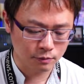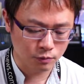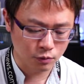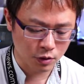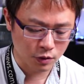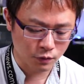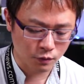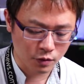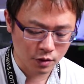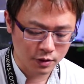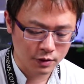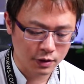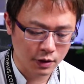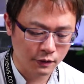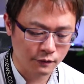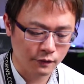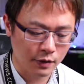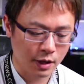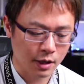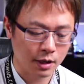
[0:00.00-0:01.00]
We
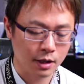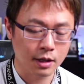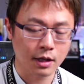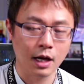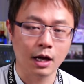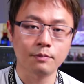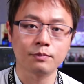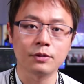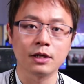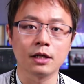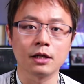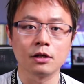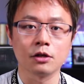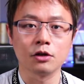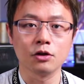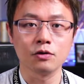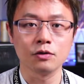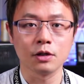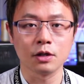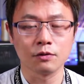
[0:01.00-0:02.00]
received updated
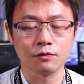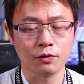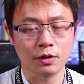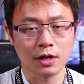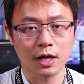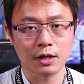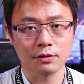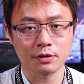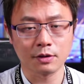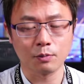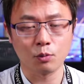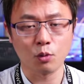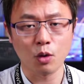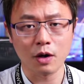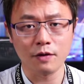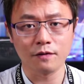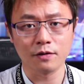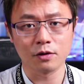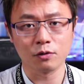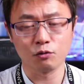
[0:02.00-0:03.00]
news in regards to some
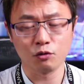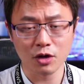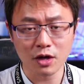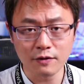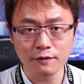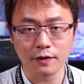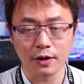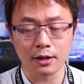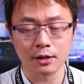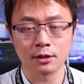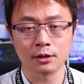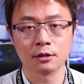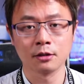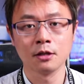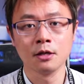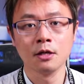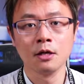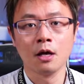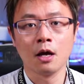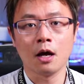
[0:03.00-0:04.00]
waiver and refund
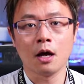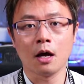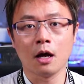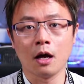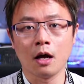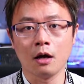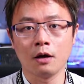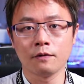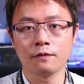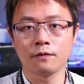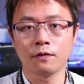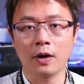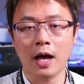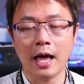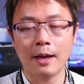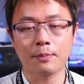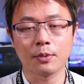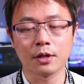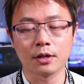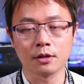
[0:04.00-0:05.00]
for
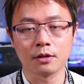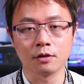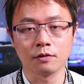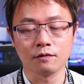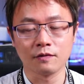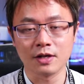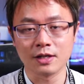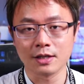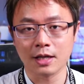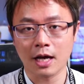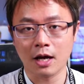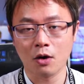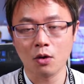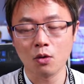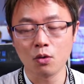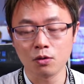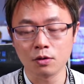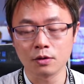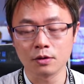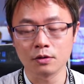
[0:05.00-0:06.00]
applicant or visa
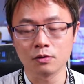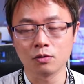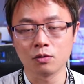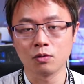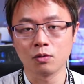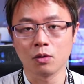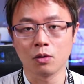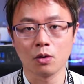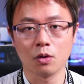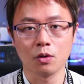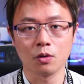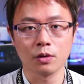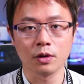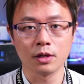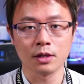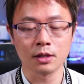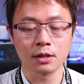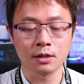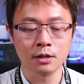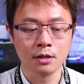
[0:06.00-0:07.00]
holders who
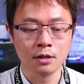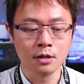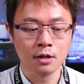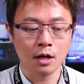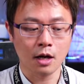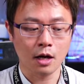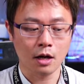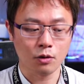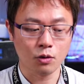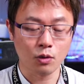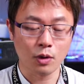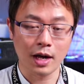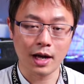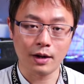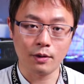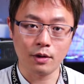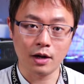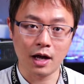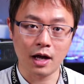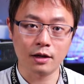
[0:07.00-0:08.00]
already
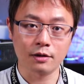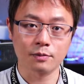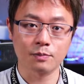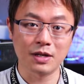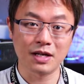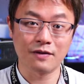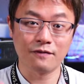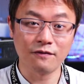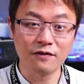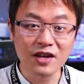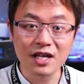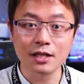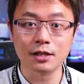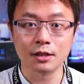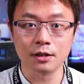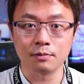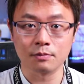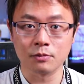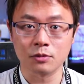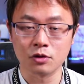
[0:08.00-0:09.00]
has been a
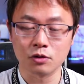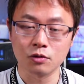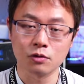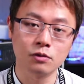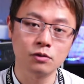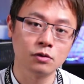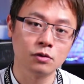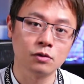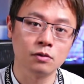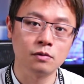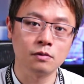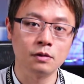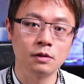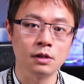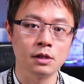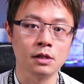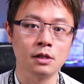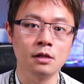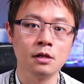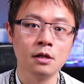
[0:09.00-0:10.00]
victim due to
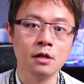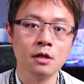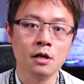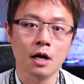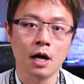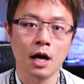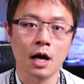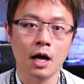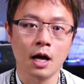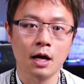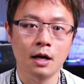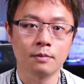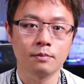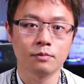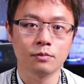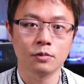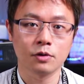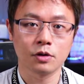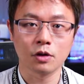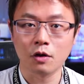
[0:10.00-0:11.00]
the
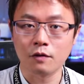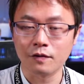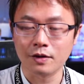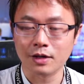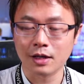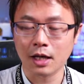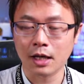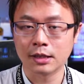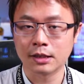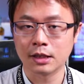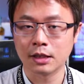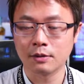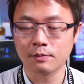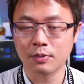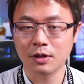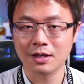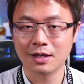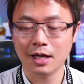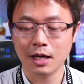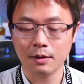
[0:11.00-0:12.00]
COVID-19
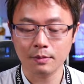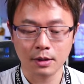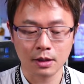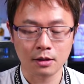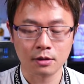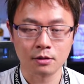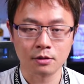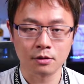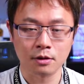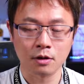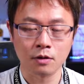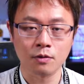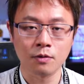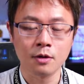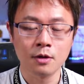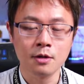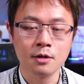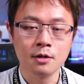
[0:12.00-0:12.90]
pandemic. So